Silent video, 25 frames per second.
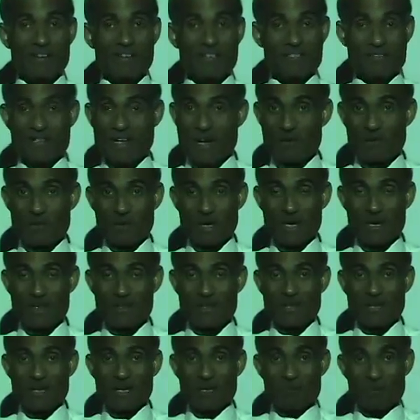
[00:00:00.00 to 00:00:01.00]
Is that right?
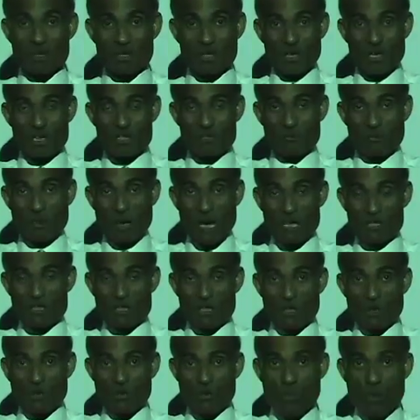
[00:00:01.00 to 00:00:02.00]
Because
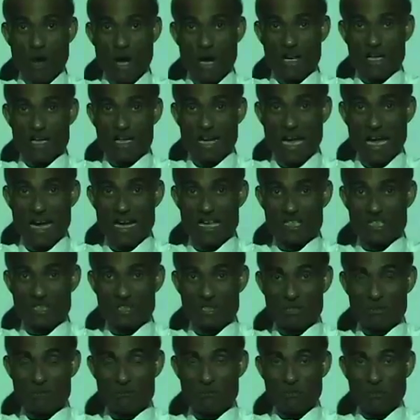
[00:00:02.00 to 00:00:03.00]
particle 1 has
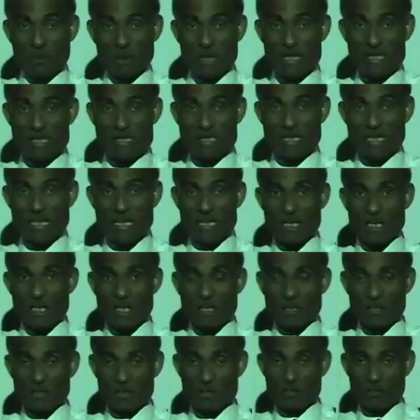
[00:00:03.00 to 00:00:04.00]
completed,
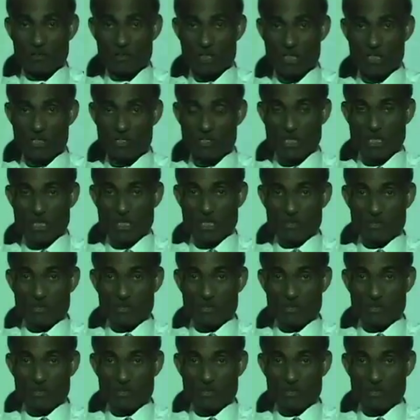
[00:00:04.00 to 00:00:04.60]
look at this.